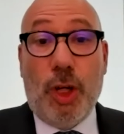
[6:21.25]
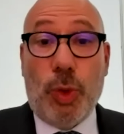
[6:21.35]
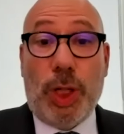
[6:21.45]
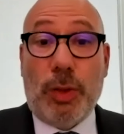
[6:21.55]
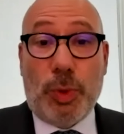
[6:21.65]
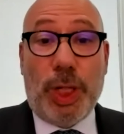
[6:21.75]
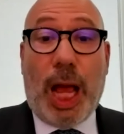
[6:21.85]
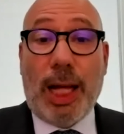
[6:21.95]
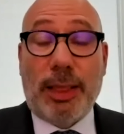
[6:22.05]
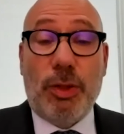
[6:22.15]
we, we
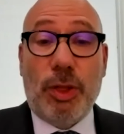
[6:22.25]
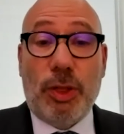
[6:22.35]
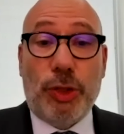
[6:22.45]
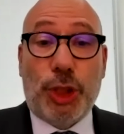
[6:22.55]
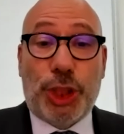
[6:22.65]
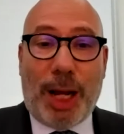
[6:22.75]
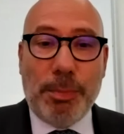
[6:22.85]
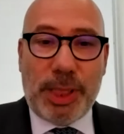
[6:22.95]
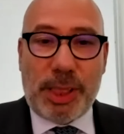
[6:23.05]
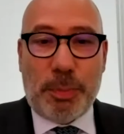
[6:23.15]
had the, the
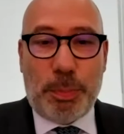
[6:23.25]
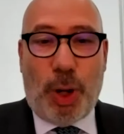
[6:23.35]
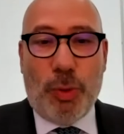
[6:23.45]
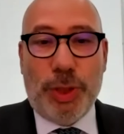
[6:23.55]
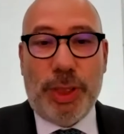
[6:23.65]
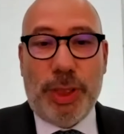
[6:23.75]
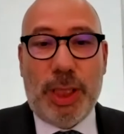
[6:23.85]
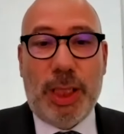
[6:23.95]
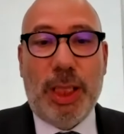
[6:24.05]
Shams power